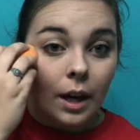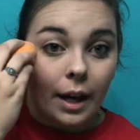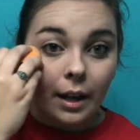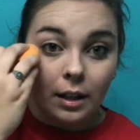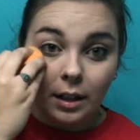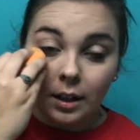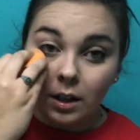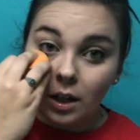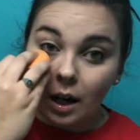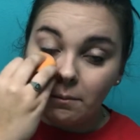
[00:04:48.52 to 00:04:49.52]
And
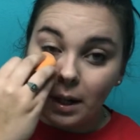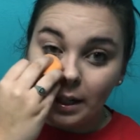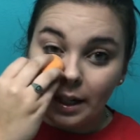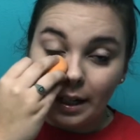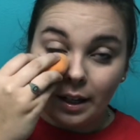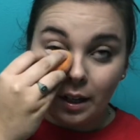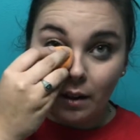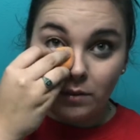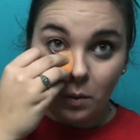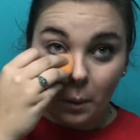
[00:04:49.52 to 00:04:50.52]
here I'm not getting
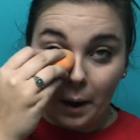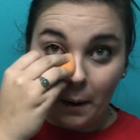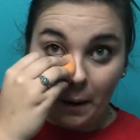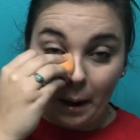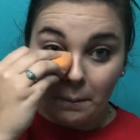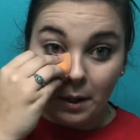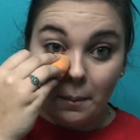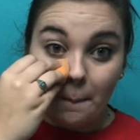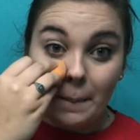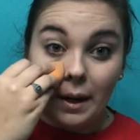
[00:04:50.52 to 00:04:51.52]
enough to where I'm going
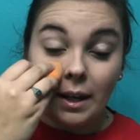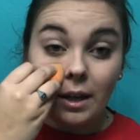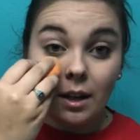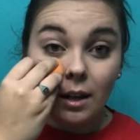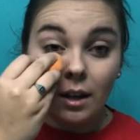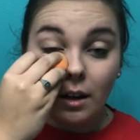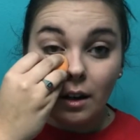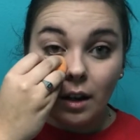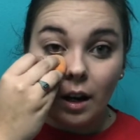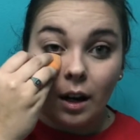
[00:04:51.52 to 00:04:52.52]
to bake.
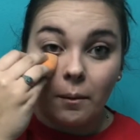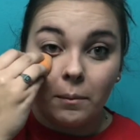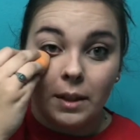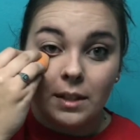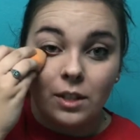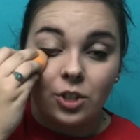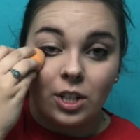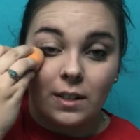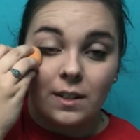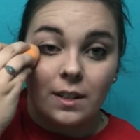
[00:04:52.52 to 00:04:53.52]
This is
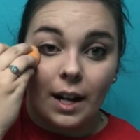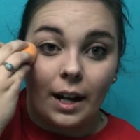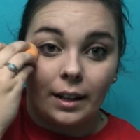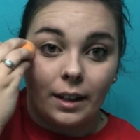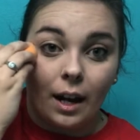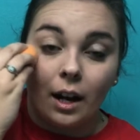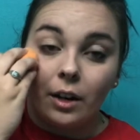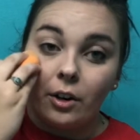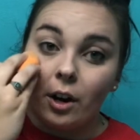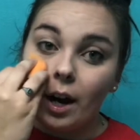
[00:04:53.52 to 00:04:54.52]
just setting that
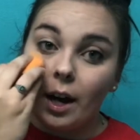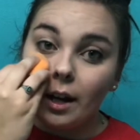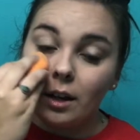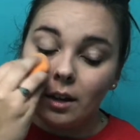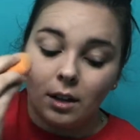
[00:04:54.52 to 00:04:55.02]
under eye.